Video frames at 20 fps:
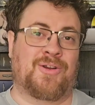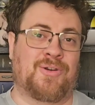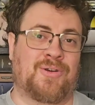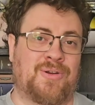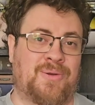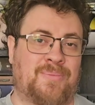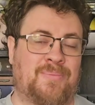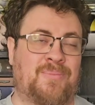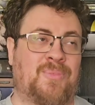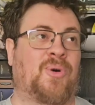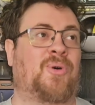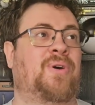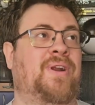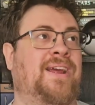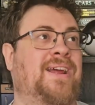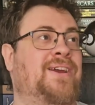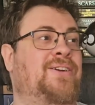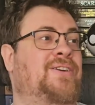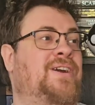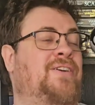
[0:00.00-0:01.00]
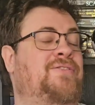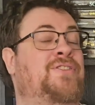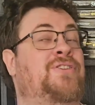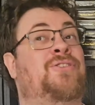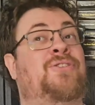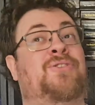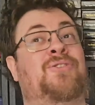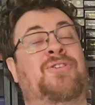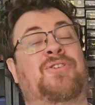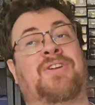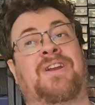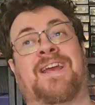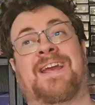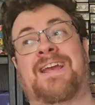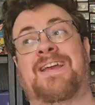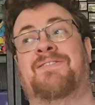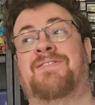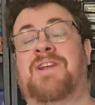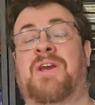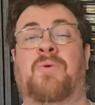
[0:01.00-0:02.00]
Good morning, good afternoon, good
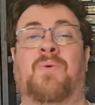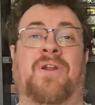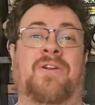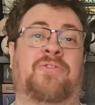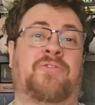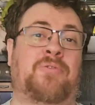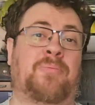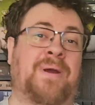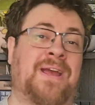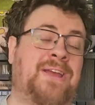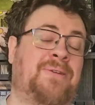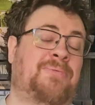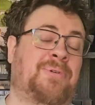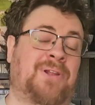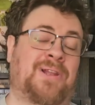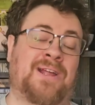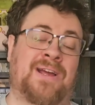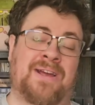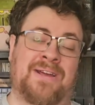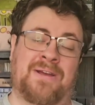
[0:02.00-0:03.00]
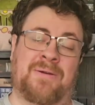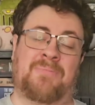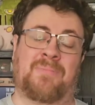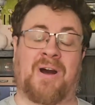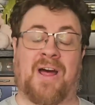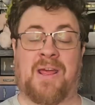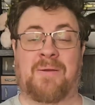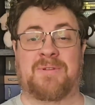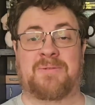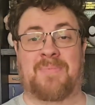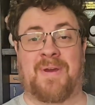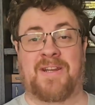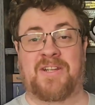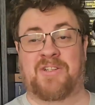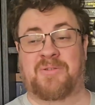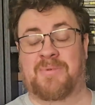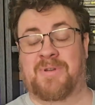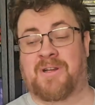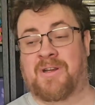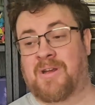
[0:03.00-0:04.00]
evening, wonderful people. My name is
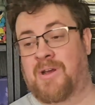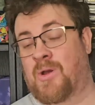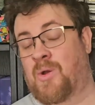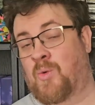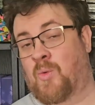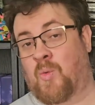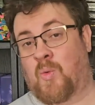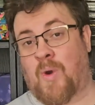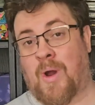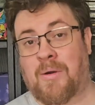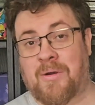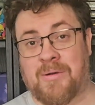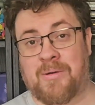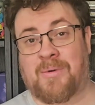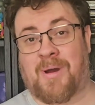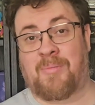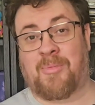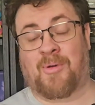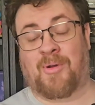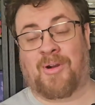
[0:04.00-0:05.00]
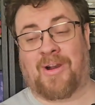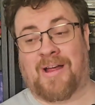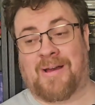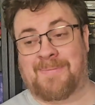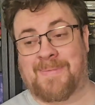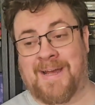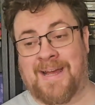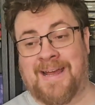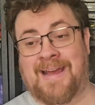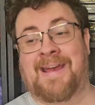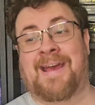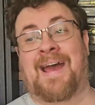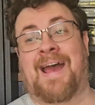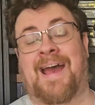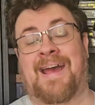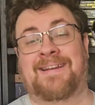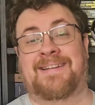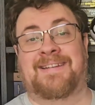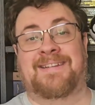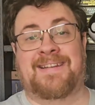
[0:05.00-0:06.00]
Benjamin. Welcome to my book club.
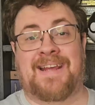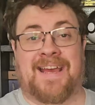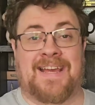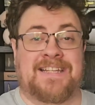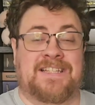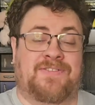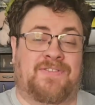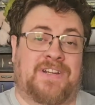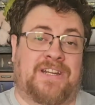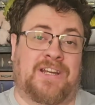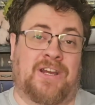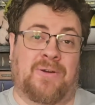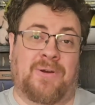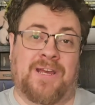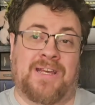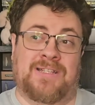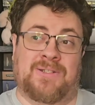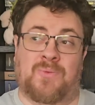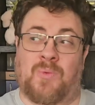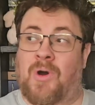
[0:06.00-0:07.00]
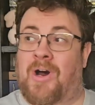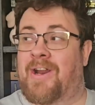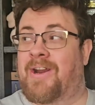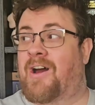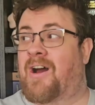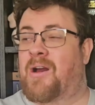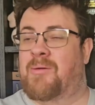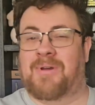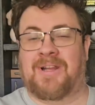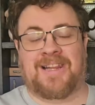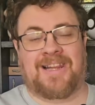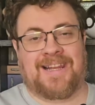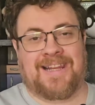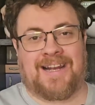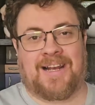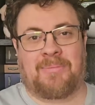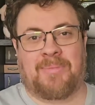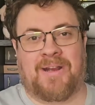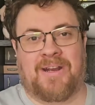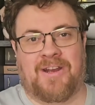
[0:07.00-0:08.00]
And today's video is one I'm a
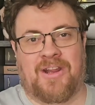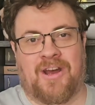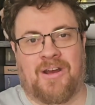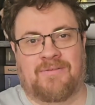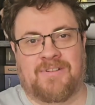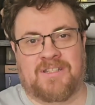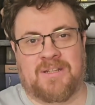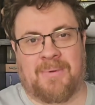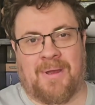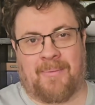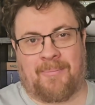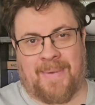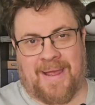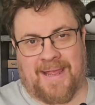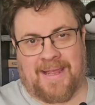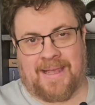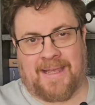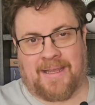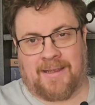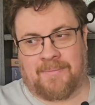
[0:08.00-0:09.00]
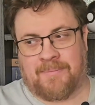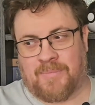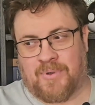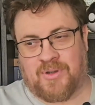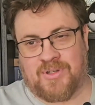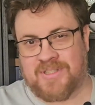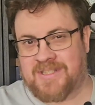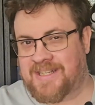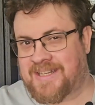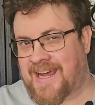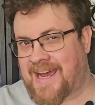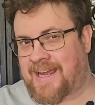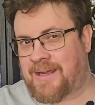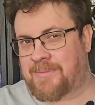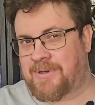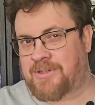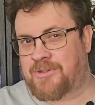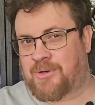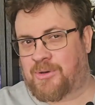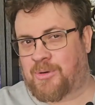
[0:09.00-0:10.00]
little bit nervous about making because today I'm
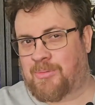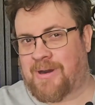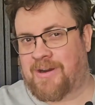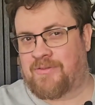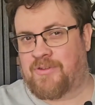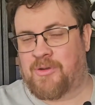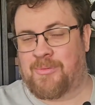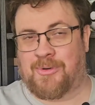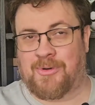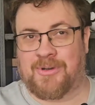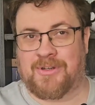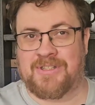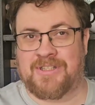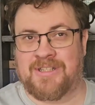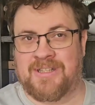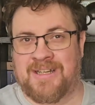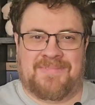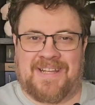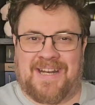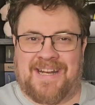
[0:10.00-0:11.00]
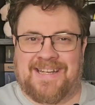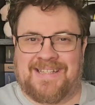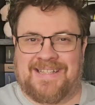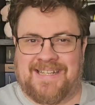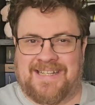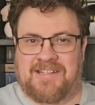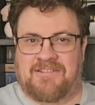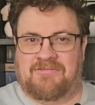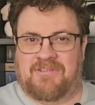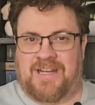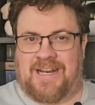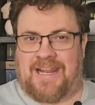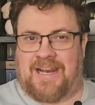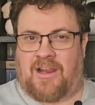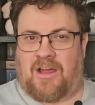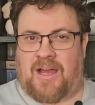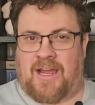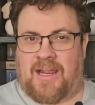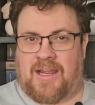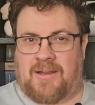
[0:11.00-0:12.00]
going to talk about a few books that I didn't really
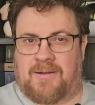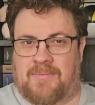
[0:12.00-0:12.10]
like.